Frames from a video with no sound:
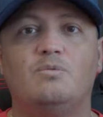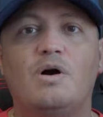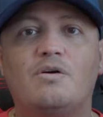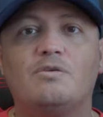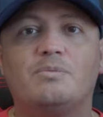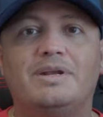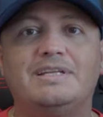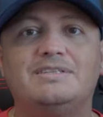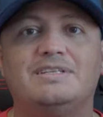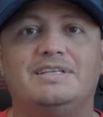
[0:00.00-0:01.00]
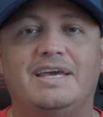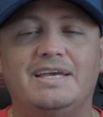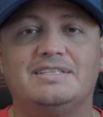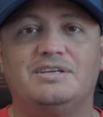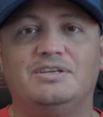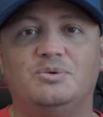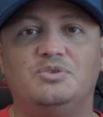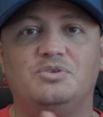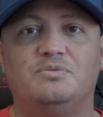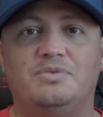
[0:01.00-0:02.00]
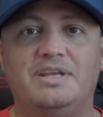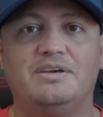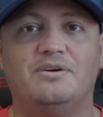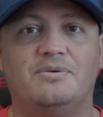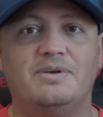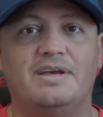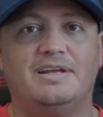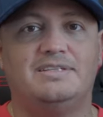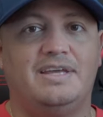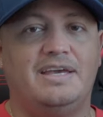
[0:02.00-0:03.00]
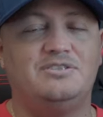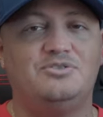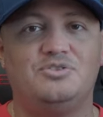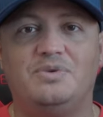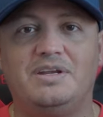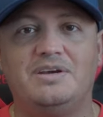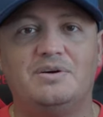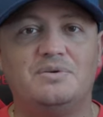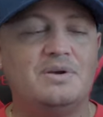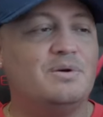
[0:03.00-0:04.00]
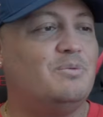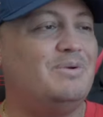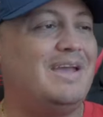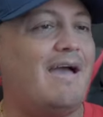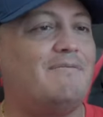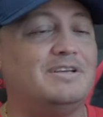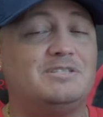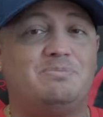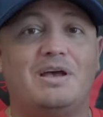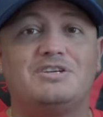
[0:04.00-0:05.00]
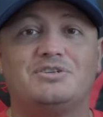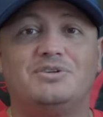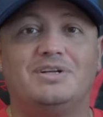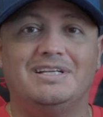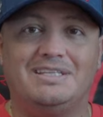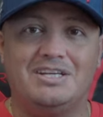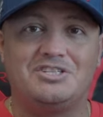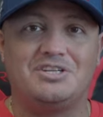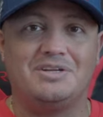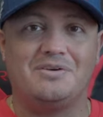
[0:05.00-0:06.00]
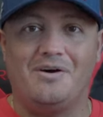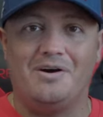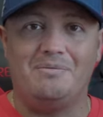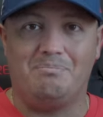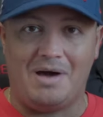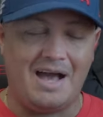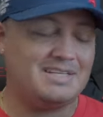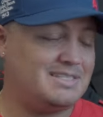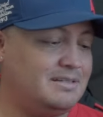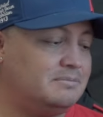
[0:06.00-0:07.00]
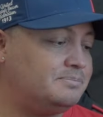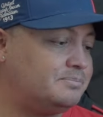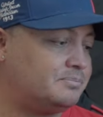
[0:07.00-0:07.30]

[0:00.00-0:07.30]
Welcome everybody to today's YouTube video. In today's YouTube video, we have a special edition unboxing.